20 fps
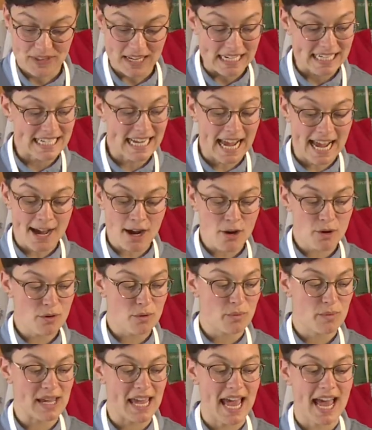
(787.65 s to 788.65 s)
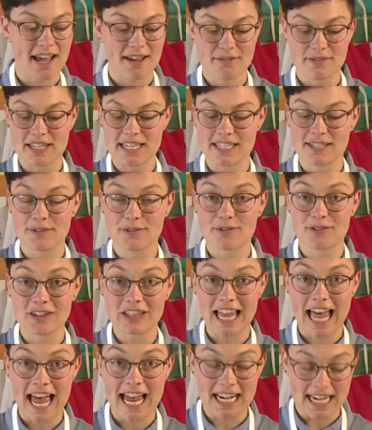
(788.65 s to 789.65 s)
Now we have these
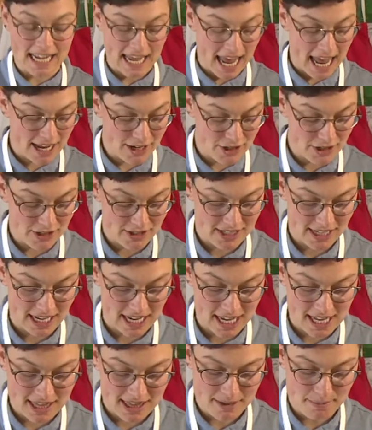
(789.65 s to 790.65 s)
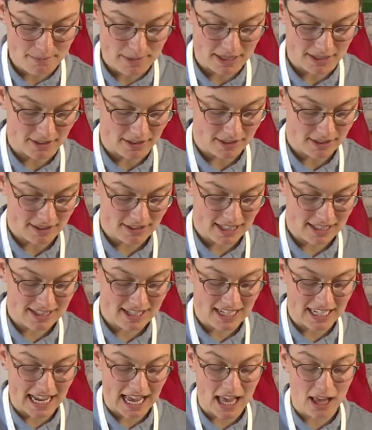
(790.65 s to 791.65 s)
flat edges in the middle. That's
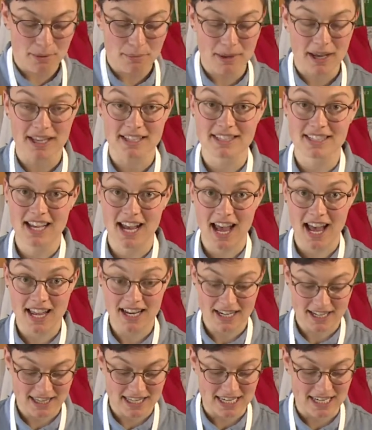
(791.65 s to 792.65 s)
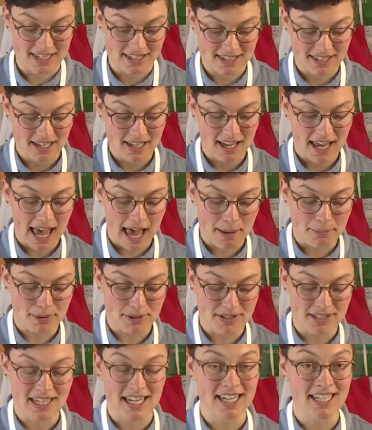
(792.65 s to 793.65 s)
going to help us cut these
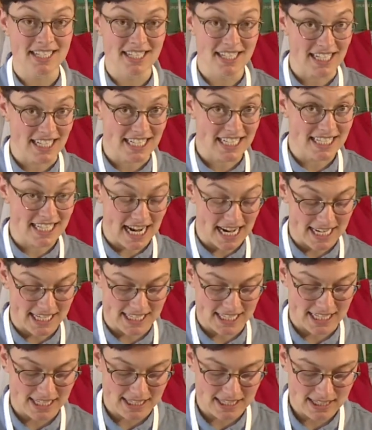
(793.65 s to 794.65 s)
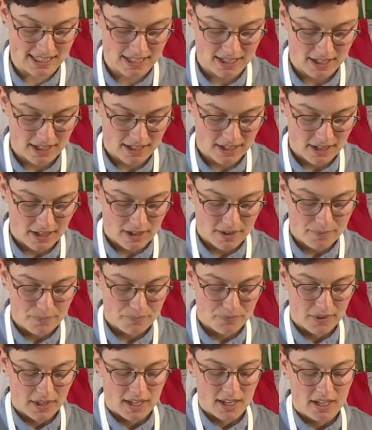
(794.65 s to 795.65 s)
apples into dices.
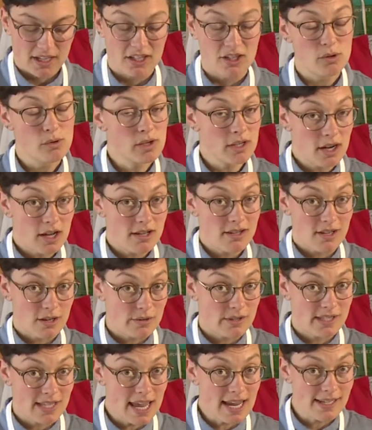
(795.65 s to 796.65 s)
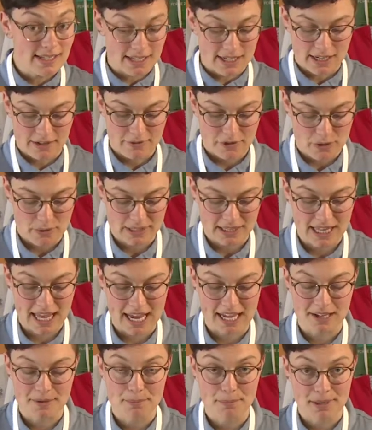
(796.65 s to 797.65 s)
You can also slice it if you would
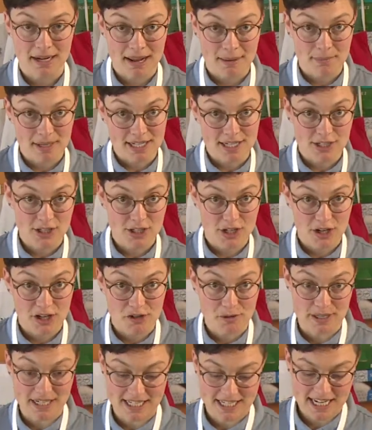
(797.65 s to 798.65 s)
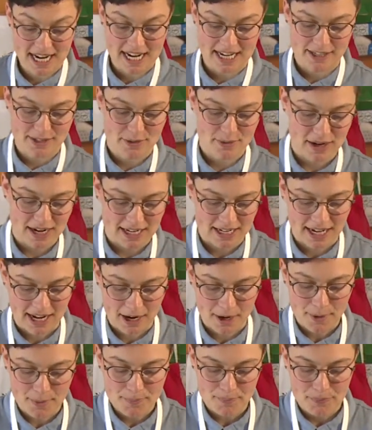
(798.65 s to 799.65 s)
like, but I'm going to show you a dice right
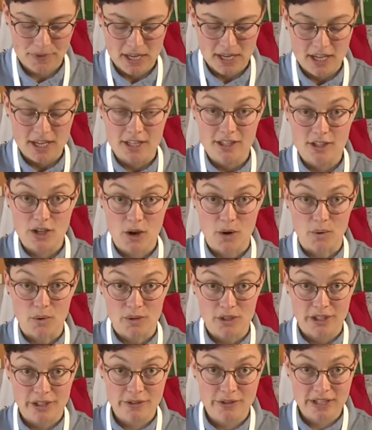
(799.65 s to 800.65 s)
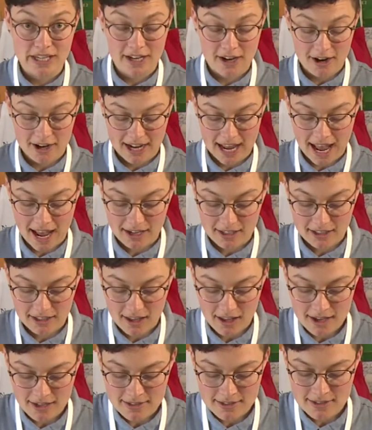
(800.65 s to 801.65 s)
now. So using our cat
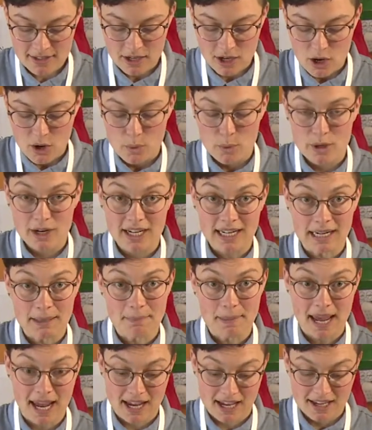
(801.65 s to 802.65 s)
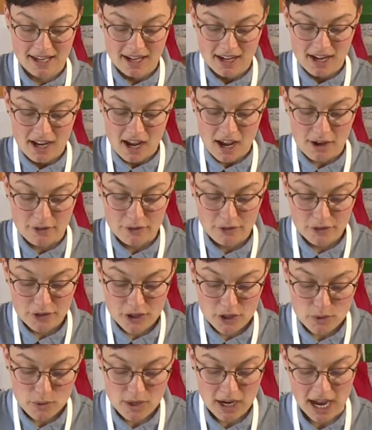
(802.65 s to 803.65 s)
claws, we're going to make a
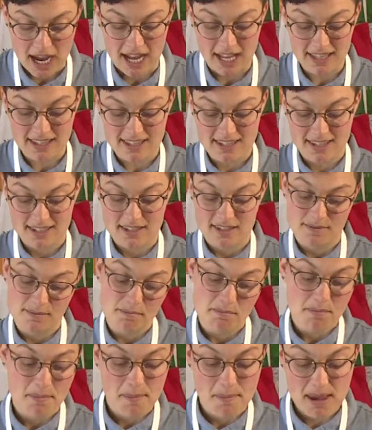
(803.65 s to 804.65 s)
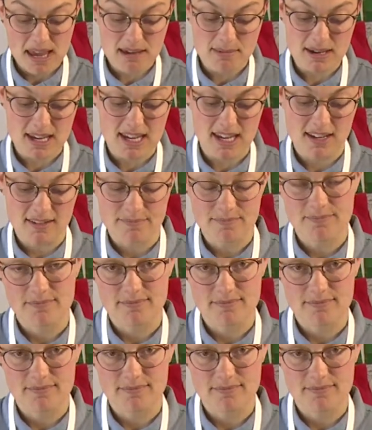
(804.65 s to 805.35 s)
few cuts, maybe